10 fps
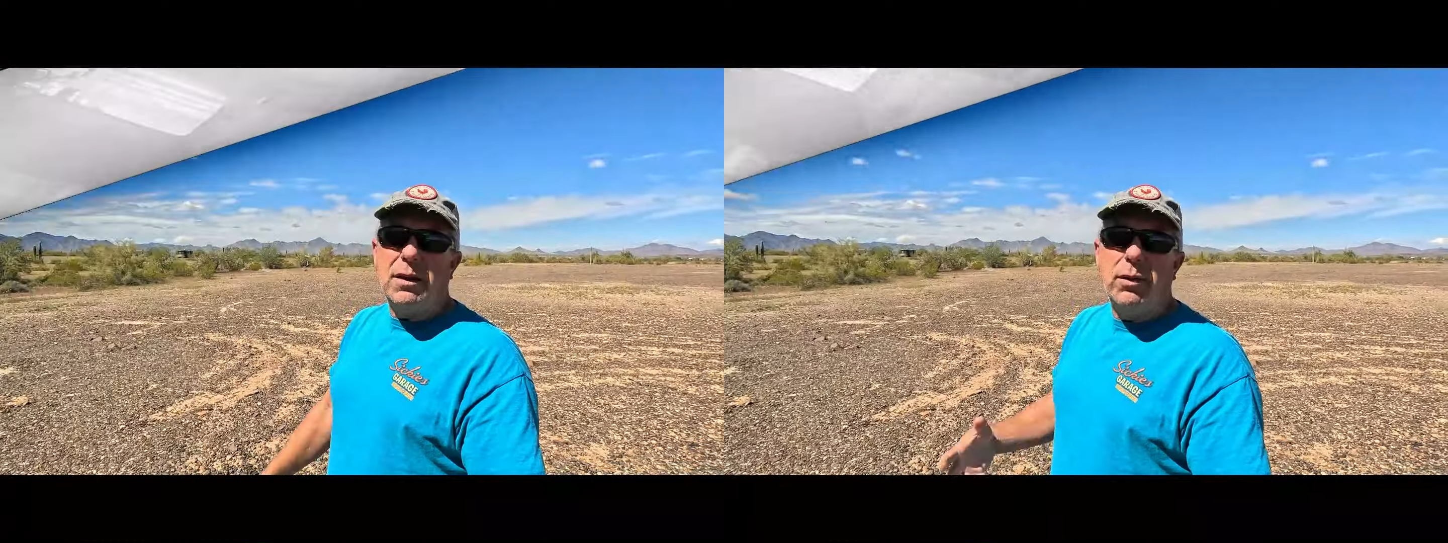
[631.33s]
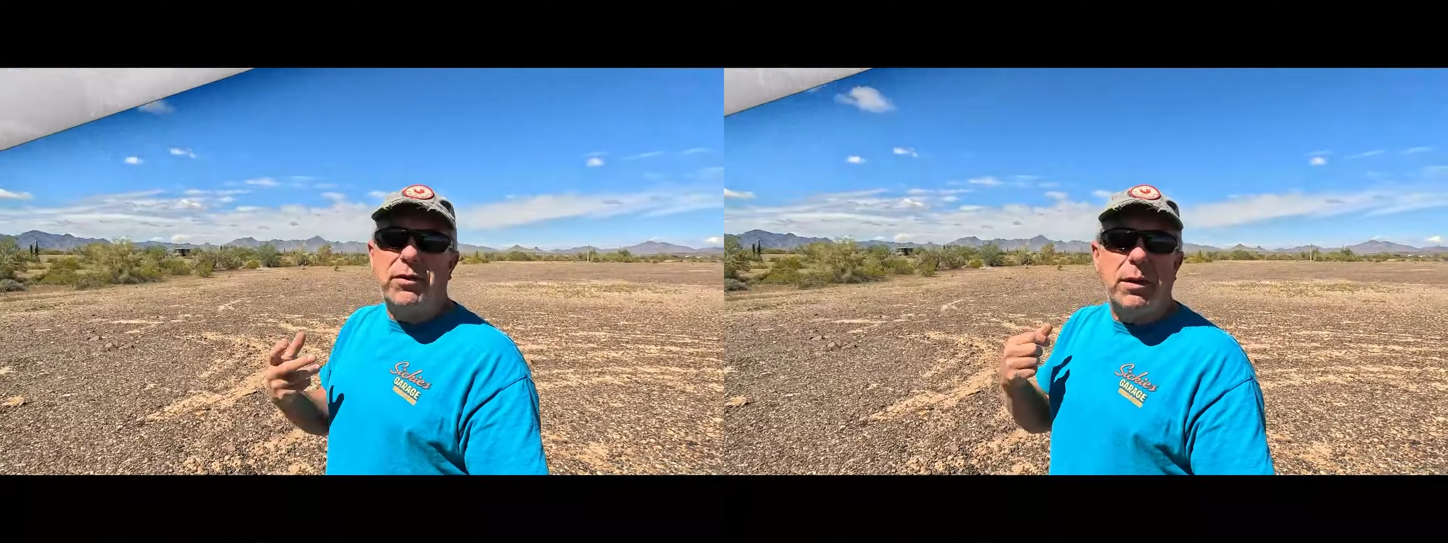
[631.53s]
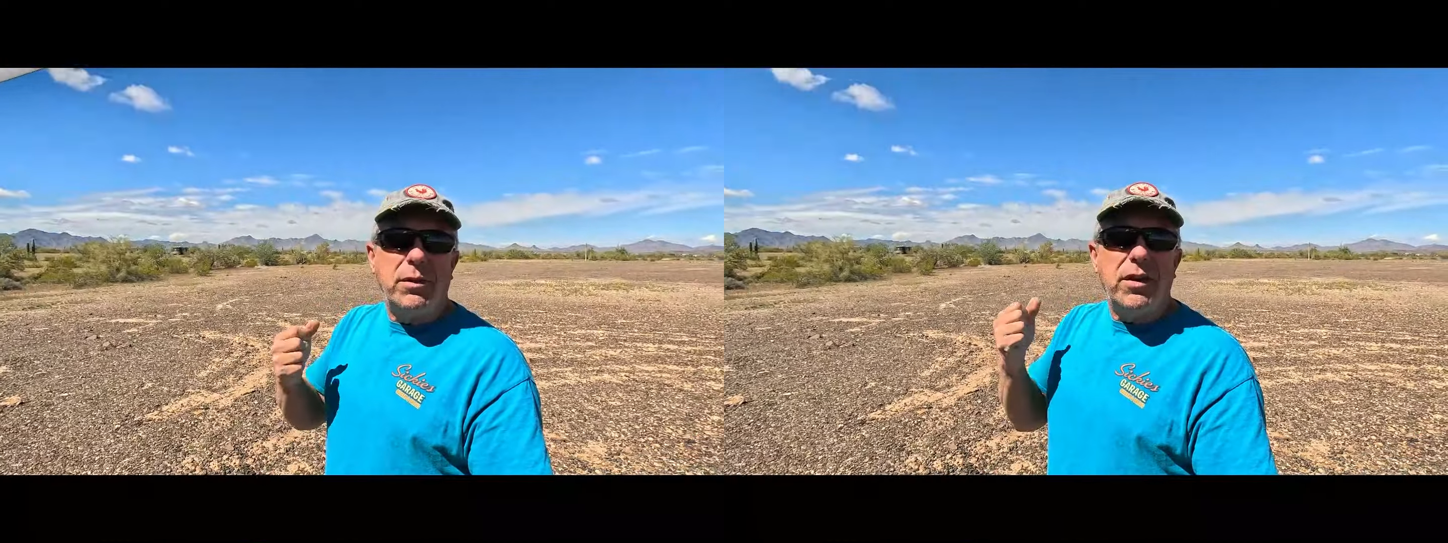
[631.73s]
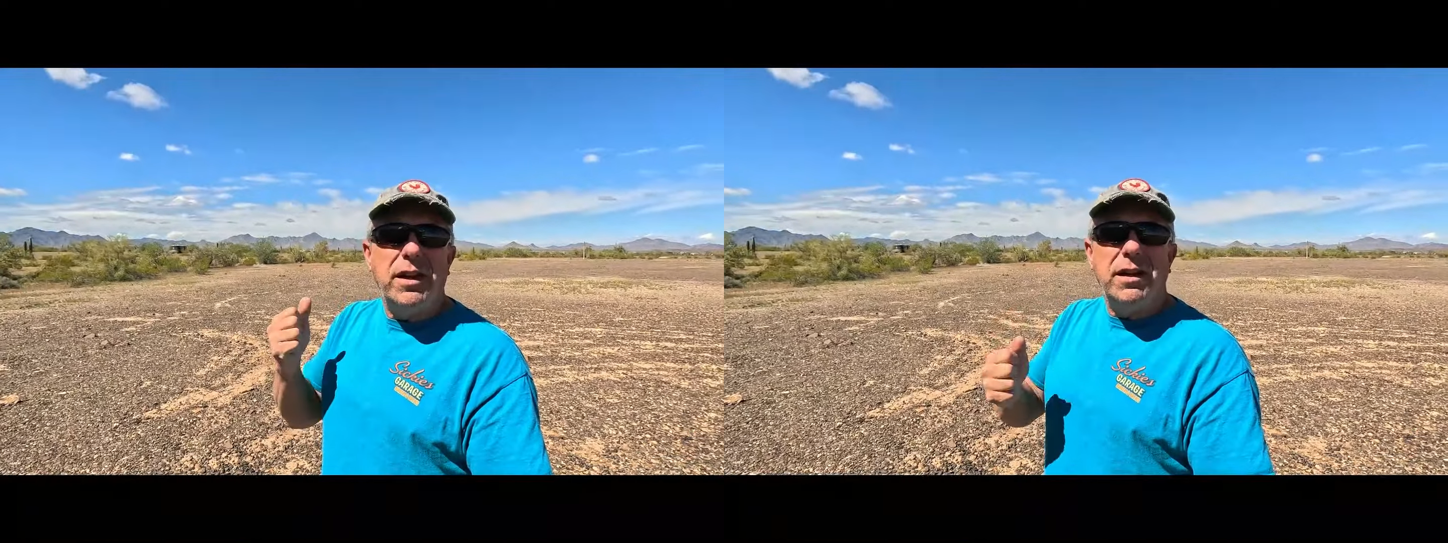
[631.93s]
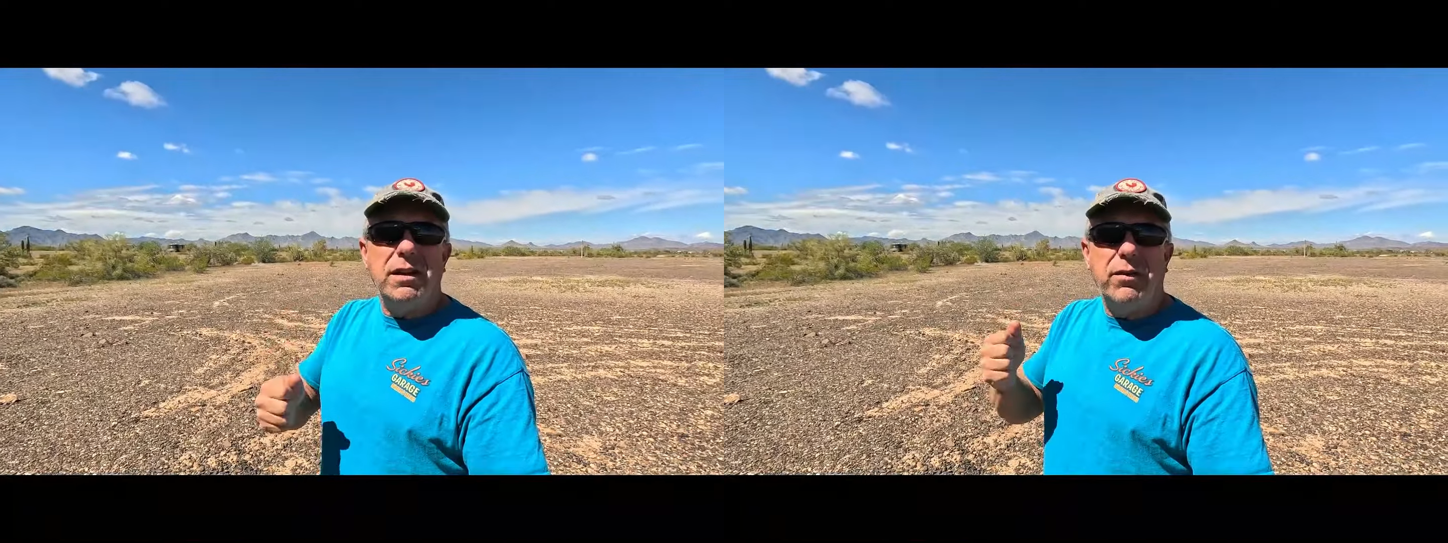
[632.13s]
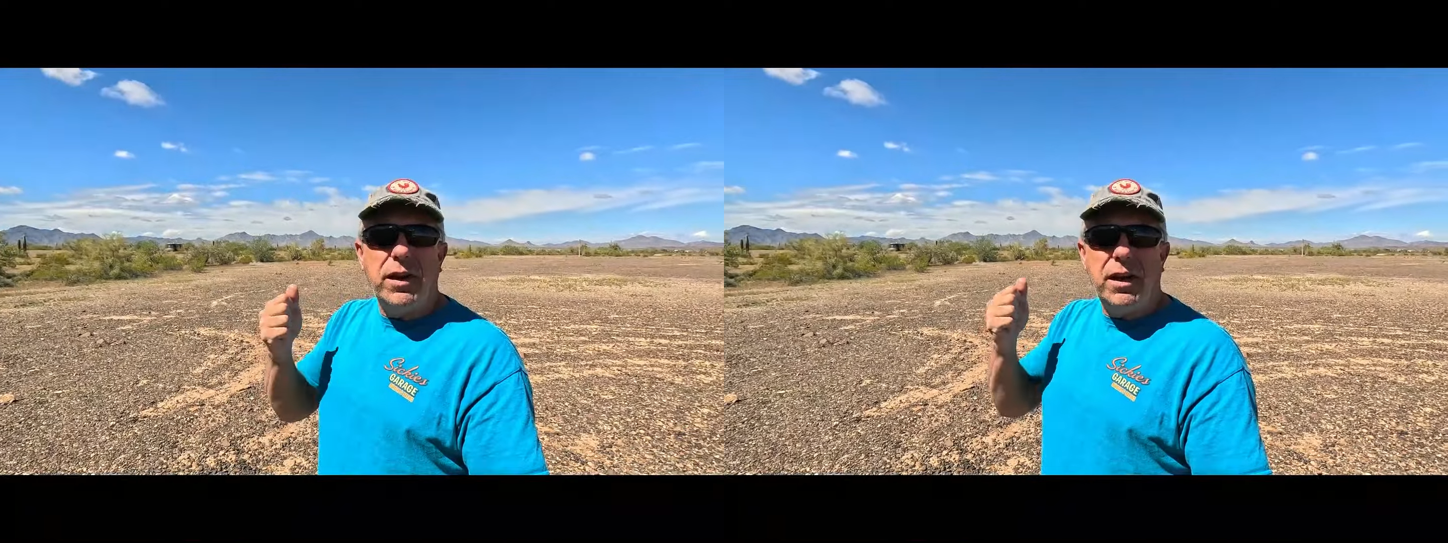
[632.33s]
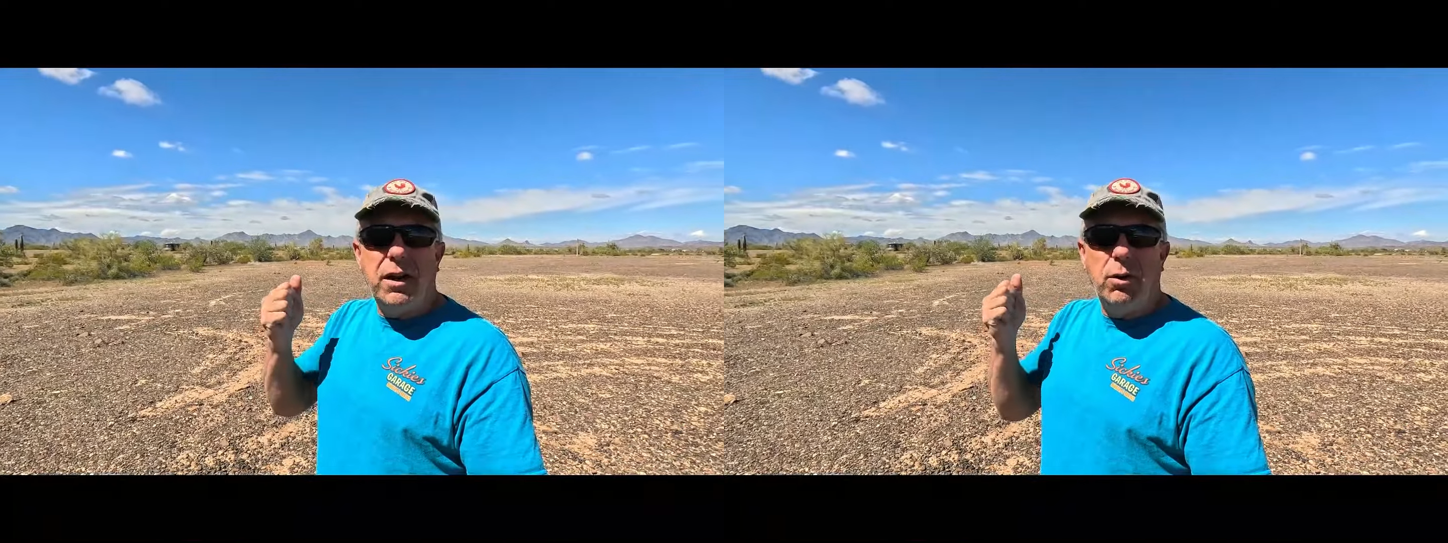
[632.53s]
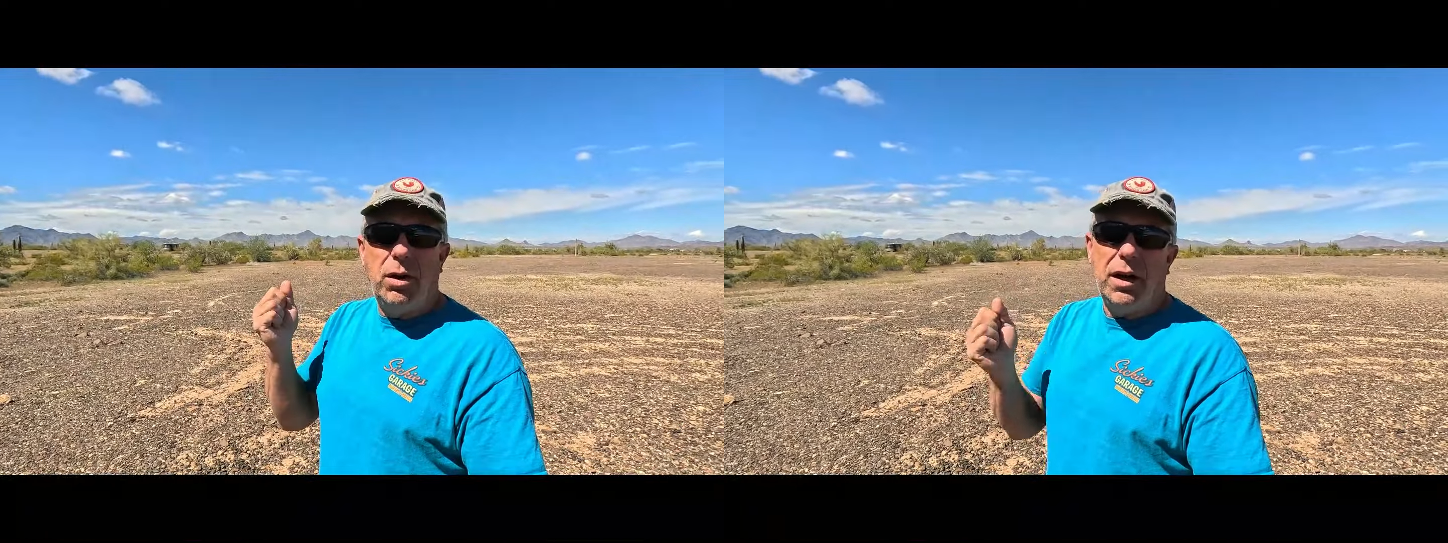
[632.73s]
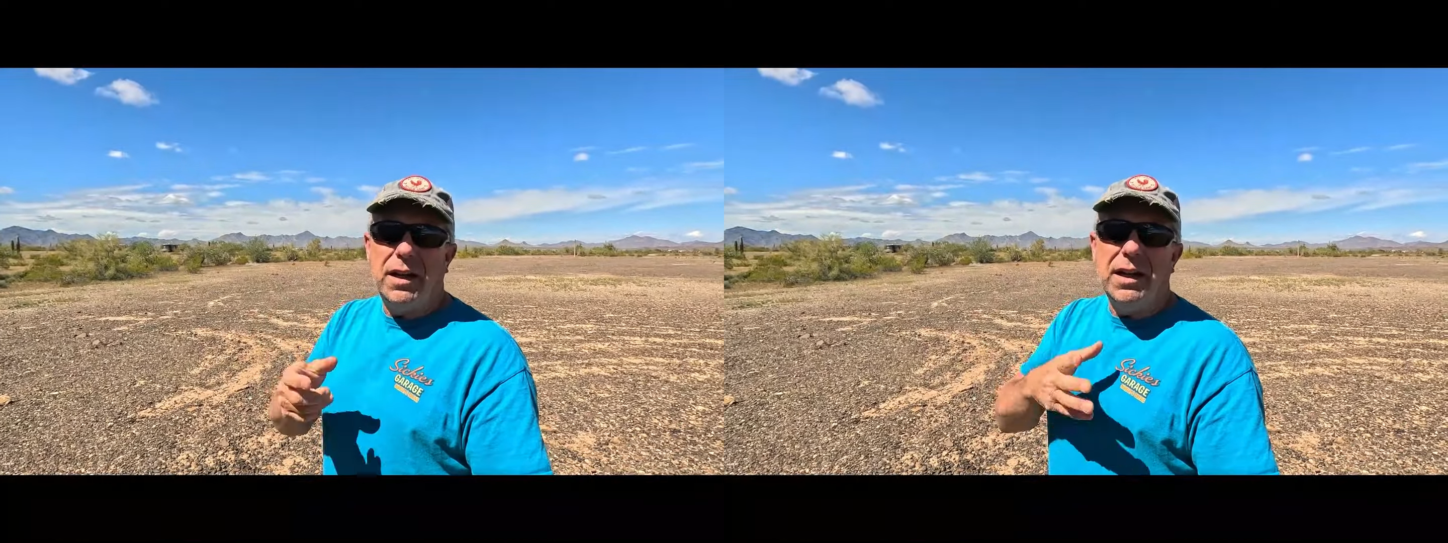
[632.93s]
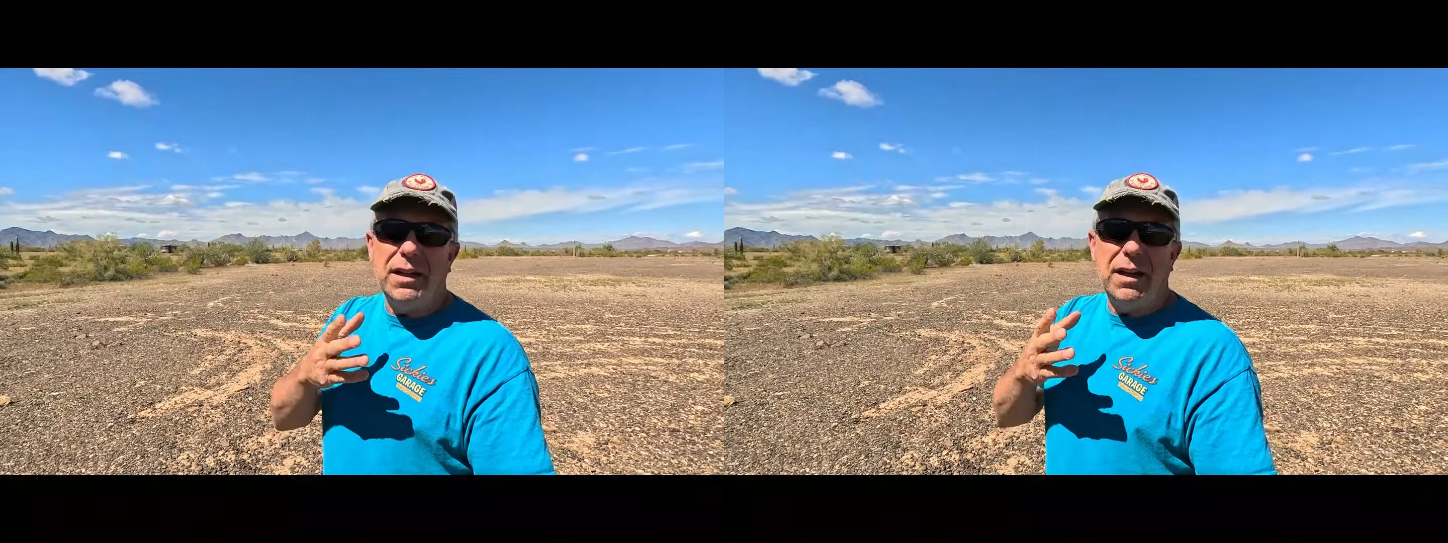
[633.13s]
that we've come to the end of the video,
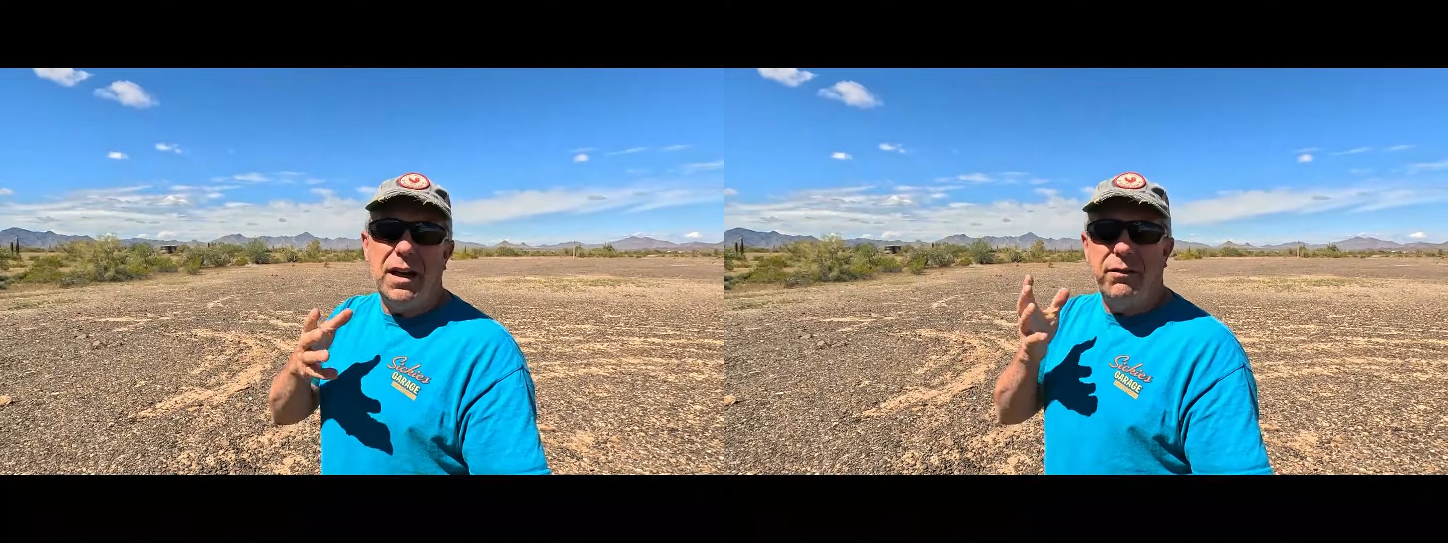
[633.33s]
again,